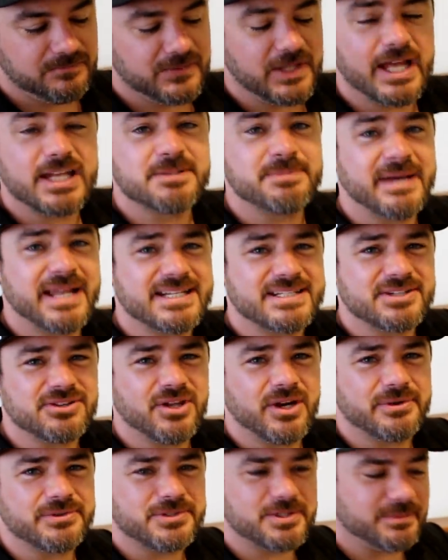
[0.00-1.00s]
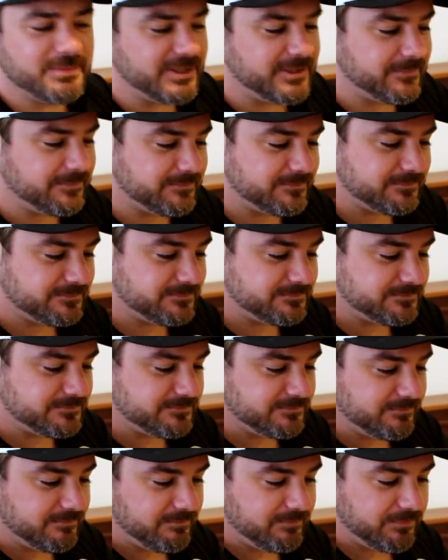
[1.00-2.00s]
Not as bad as I thought it was
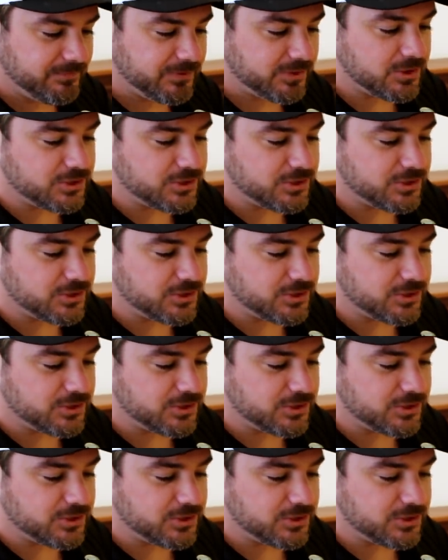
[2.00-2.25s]
going